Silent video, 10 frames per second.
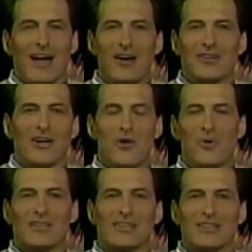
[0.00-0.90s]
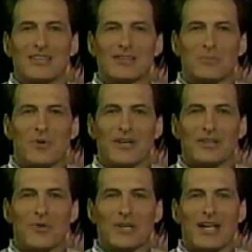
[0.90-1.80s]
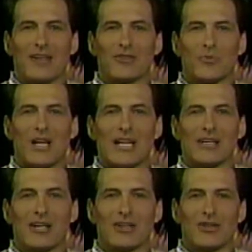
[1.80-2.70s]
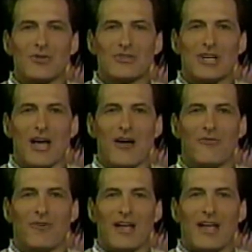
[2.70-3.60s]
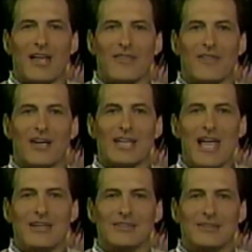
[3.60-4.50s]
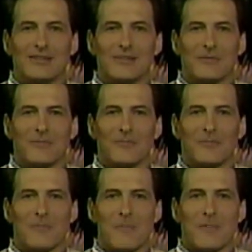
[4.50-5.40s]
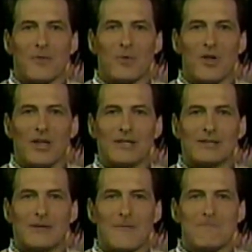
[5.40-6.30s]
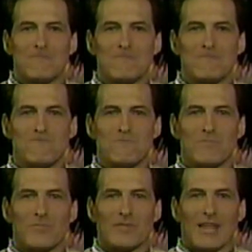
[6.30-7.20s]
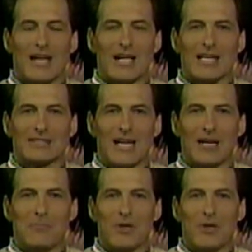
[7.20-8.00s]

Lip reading: I'll go with it at this point. Okay, thrilling conclusion of The Gate. Roll it. And I guess I didn't